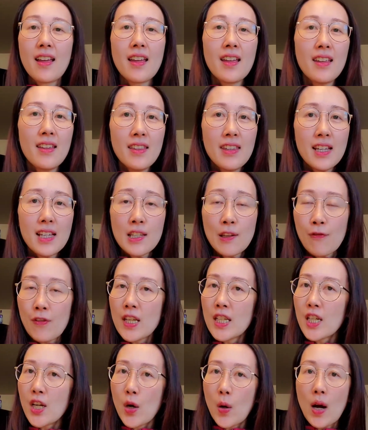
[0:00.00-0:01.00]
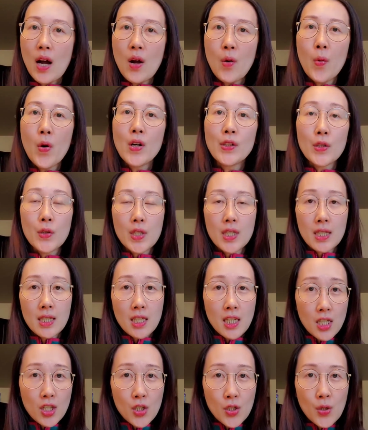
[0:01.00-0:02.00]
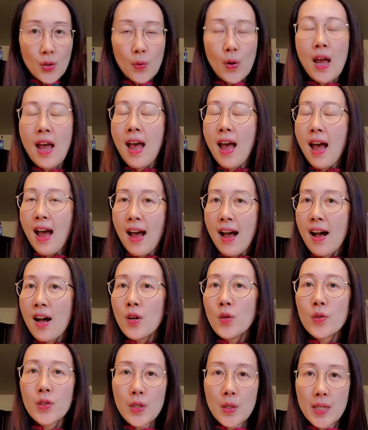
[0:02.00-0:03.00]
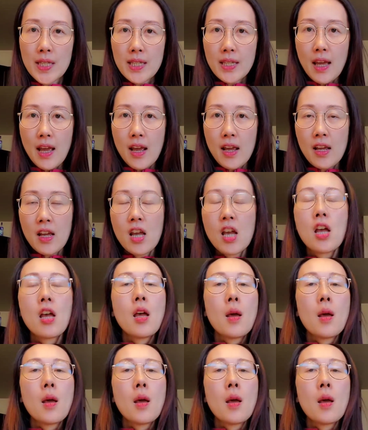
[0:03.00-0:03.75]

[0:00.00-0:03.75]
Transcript: In this video, I want to teach you how to say